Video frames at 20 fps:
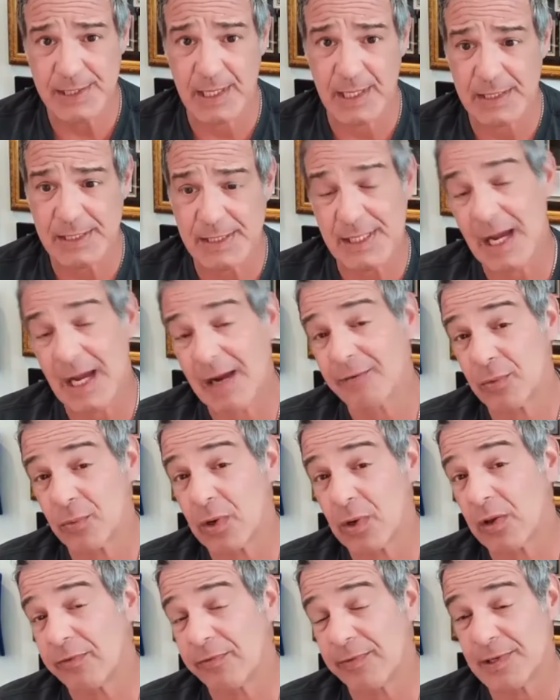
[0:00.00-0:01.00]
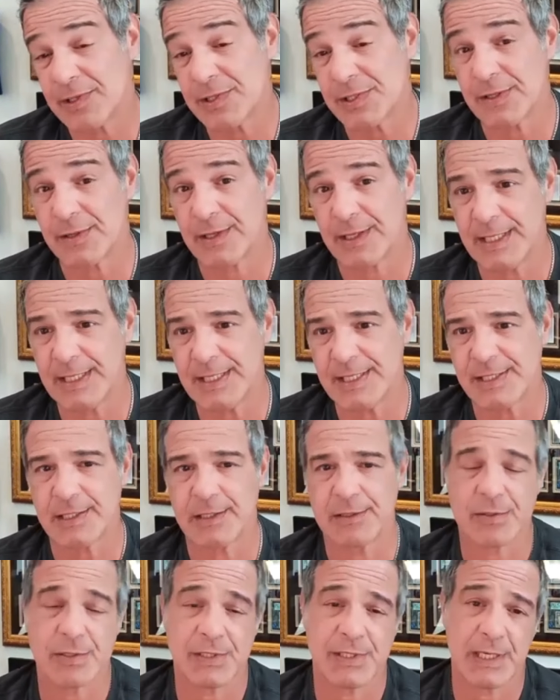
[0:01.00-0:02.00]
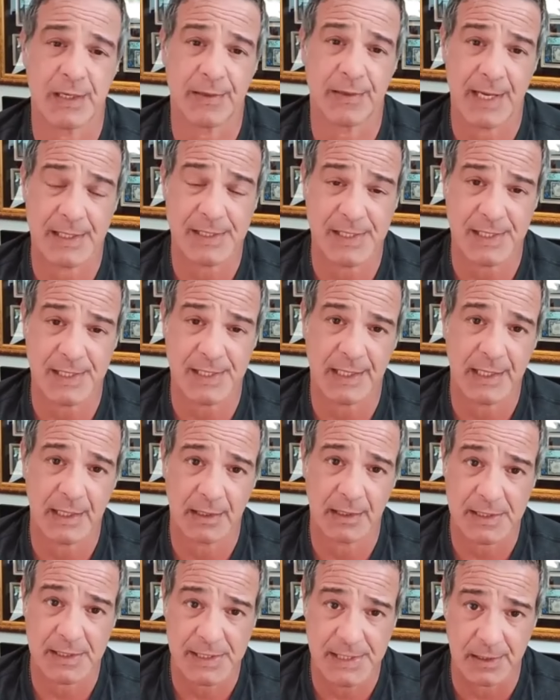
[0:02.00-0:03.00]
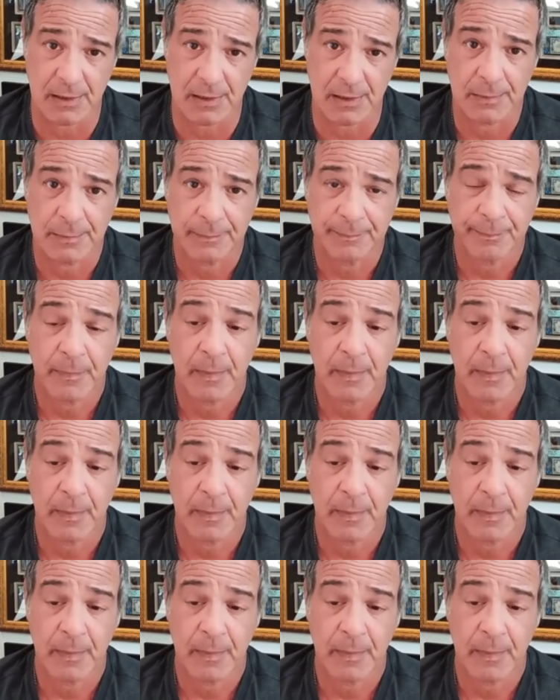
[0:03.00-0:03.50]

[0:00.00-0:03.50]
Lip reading: and sovereign wealth funds in the East understand that's the Achilles heel.